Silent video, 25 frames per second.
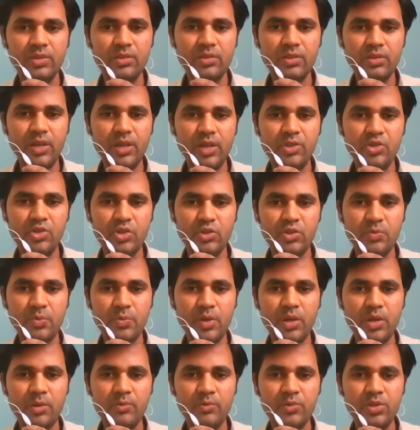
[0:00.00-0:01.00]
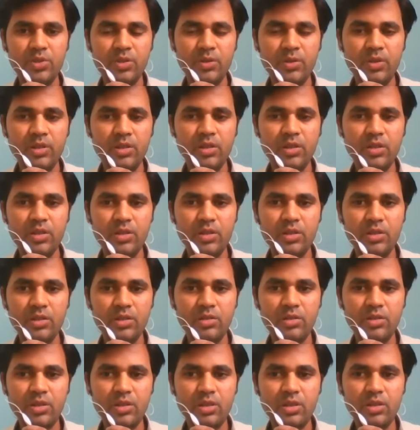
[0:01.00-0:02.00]
angiosperms,
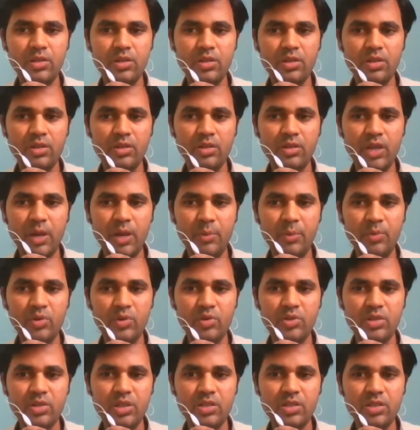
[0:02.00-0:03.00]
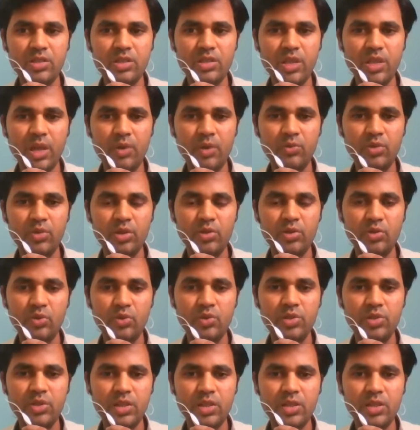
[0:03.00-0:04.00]
the gametogenesis have the
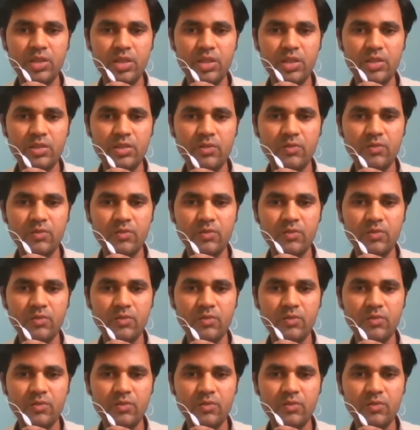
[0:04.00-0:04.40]
two stages.